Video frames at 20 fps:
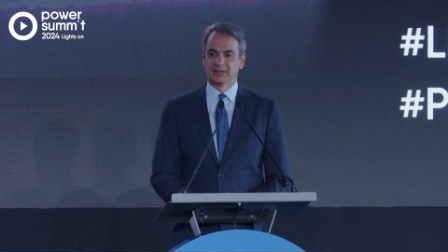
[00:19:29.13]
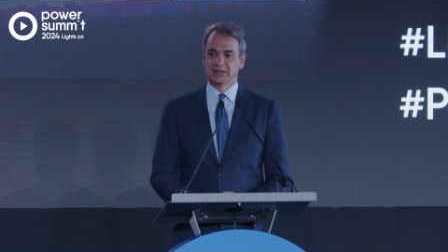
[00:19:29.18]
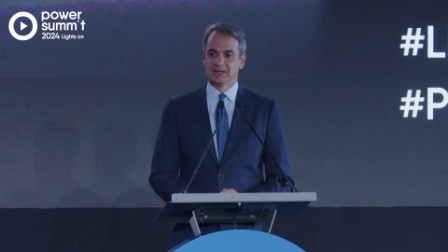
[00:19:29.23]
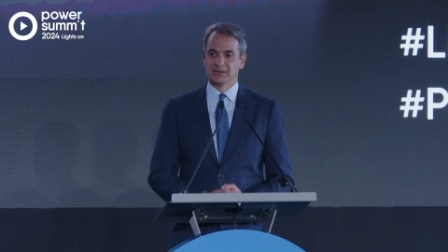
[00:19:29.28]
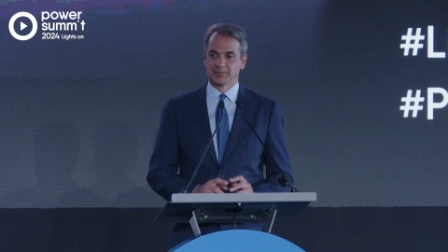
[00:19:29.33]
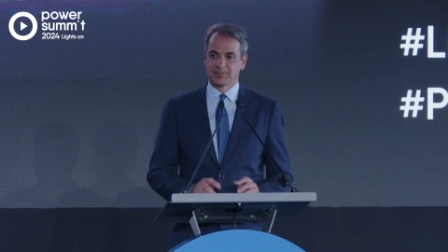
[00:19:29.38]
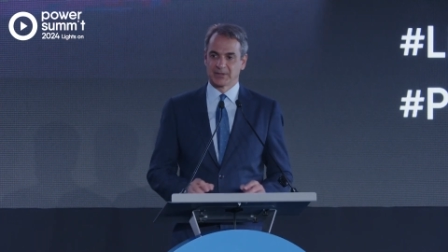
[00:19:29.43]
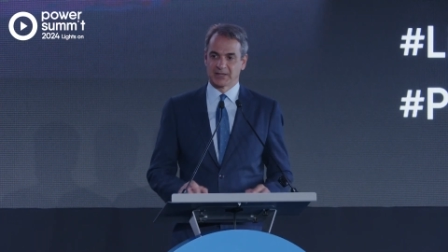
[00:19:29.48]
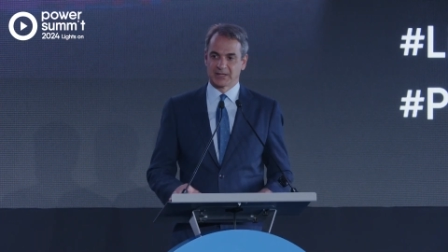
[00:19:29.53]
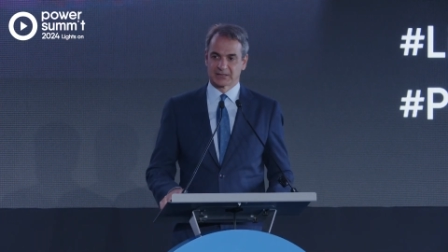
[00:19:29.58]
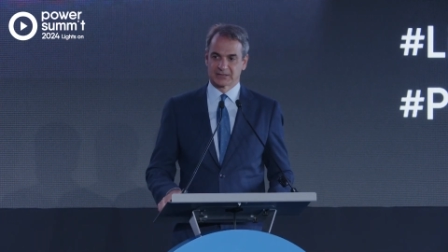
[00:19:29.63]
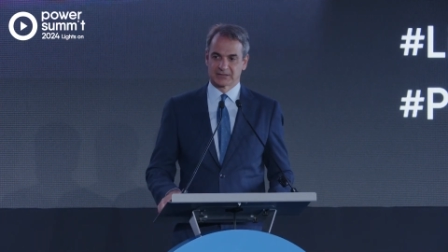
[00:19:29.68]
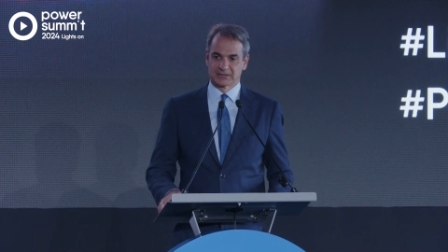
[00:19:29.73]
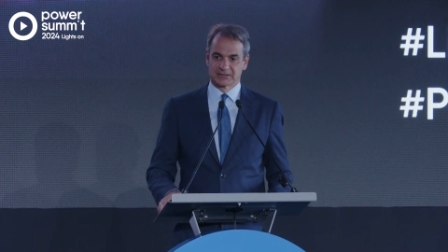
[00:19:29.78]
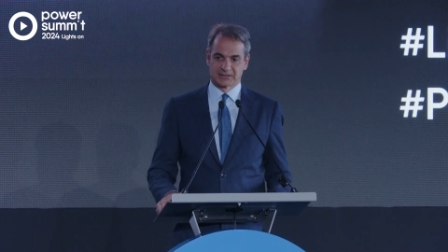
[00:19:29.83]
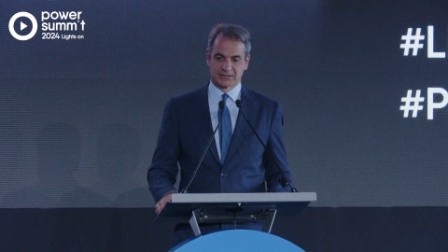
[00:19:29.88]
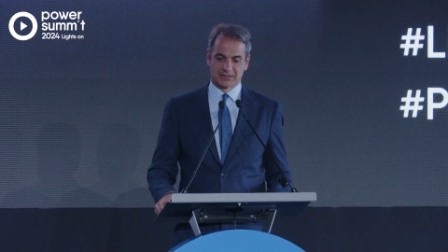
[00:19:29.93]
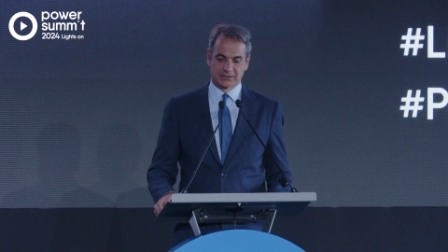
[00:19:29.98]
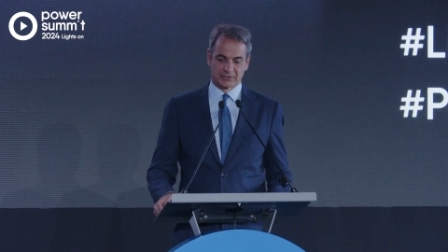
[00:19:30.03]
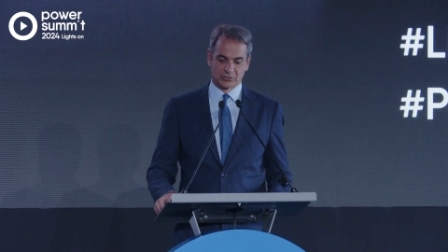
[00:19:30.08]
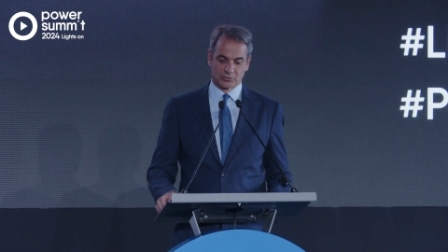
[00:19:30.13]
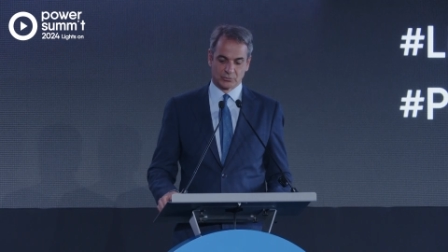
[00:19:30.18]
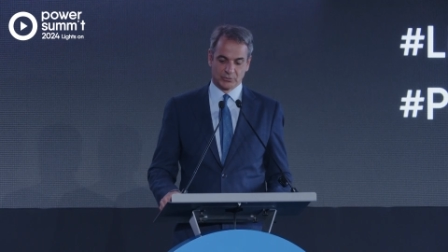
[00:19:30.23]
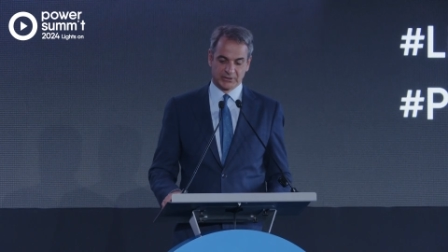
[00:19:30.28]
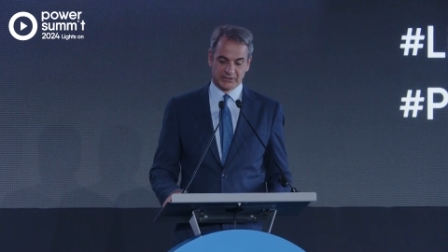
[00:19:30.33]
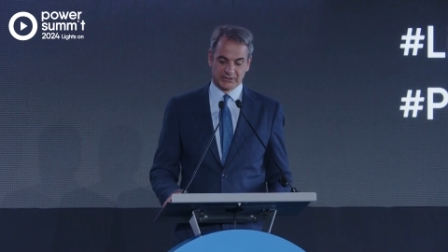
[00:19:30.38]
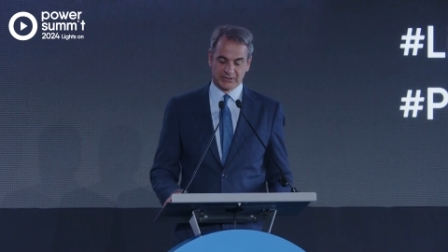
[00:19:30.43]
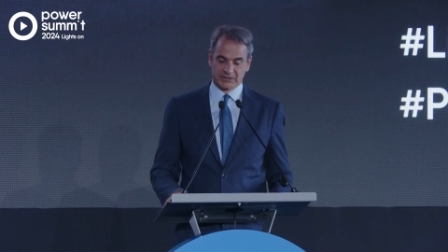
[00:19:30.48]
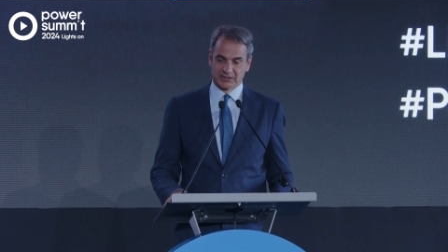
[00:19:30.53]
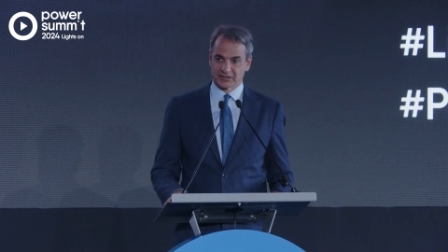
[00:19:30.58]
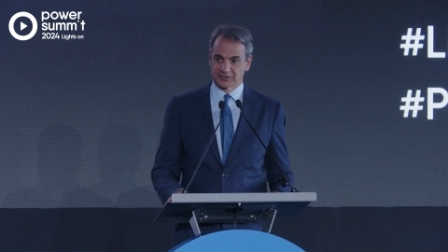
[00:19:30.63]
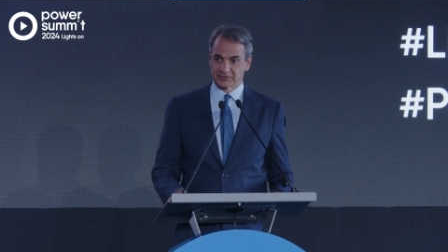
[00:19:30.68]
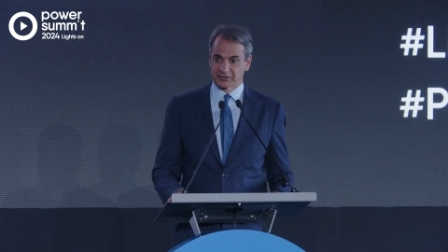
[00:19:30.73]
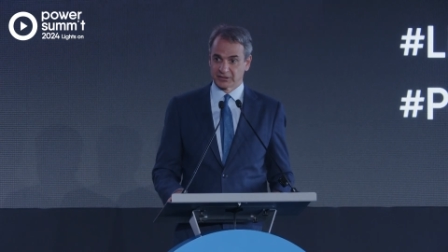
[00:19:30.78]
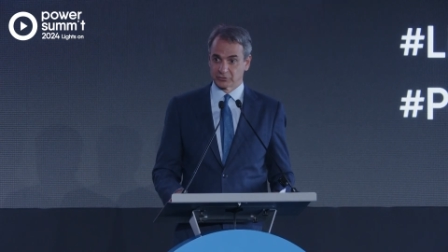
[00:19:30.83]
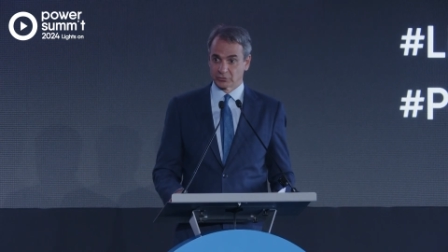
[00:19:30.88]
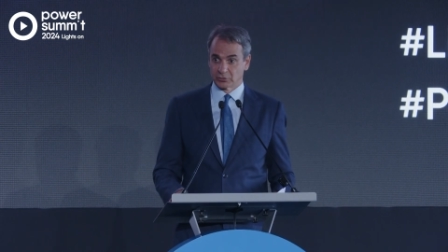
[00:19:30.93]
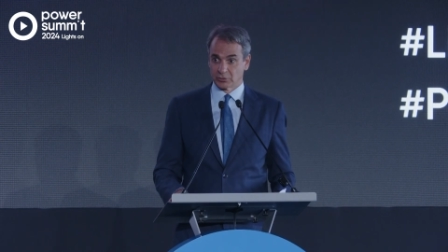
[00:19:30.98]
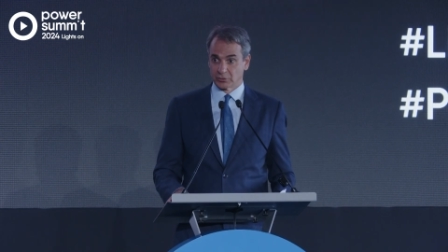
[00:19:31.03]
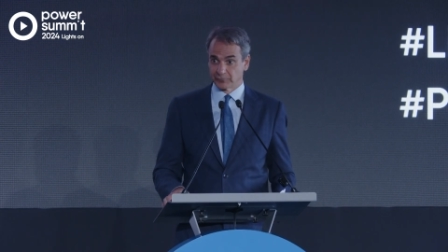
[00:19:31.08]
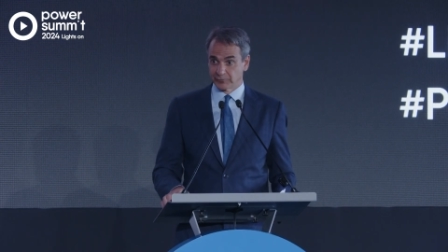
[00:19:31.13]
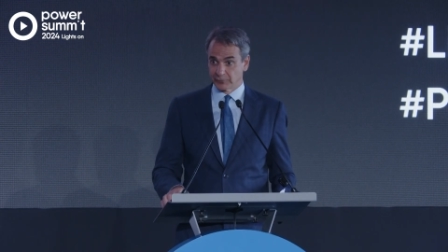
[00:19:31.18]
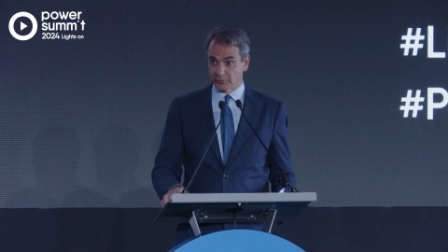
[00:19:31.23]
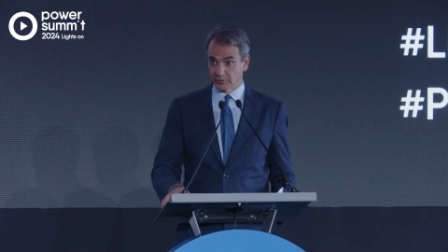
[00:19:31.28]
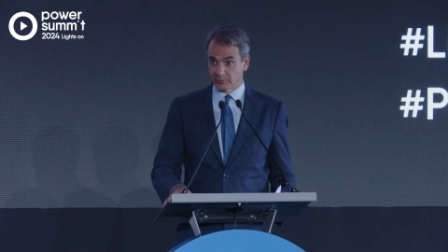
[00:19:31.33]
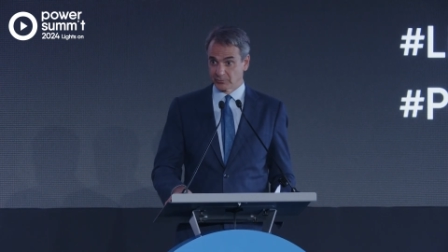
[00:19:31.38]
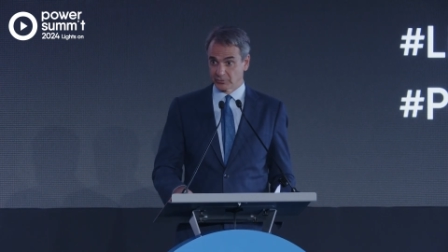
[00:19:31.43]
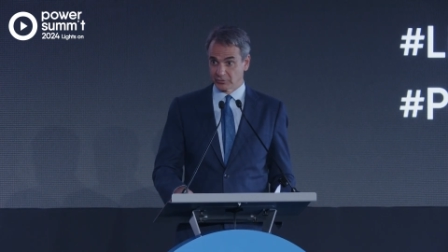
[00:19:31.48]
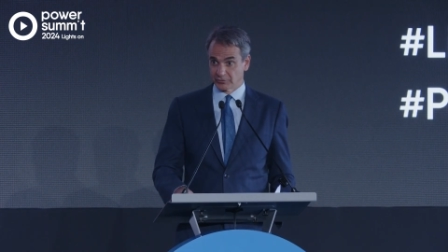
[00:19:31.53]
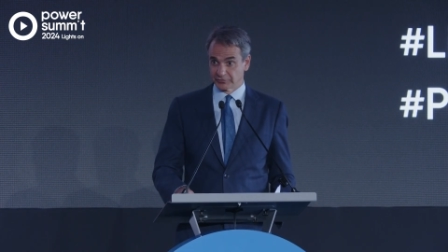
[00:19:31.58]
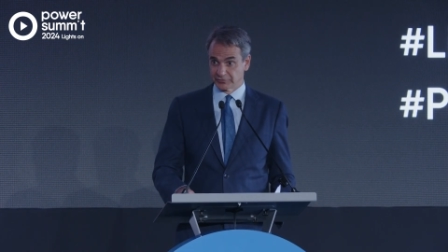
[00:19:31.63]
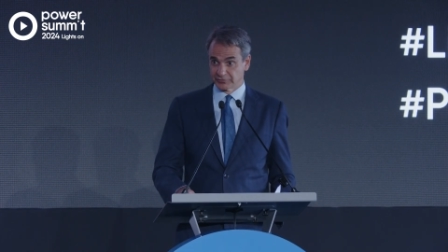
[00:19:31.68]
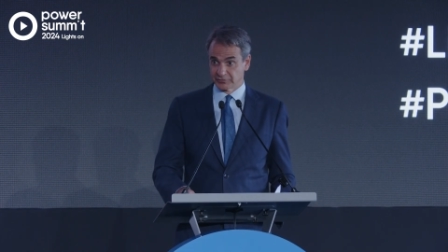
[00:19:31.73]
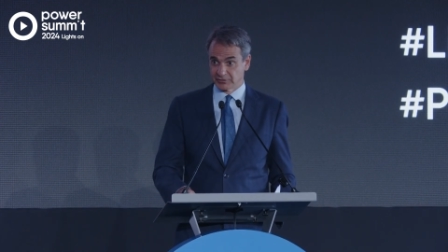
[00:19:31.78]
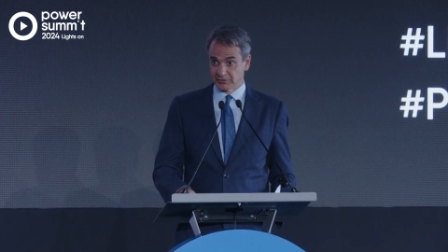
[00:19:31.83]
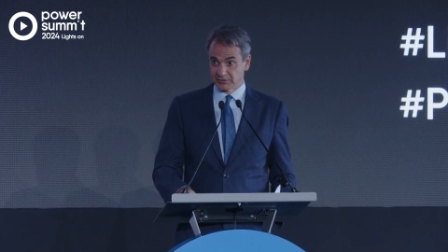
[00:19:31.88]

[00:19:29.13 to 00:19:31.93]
impact that the Green Deal has had on our farmers,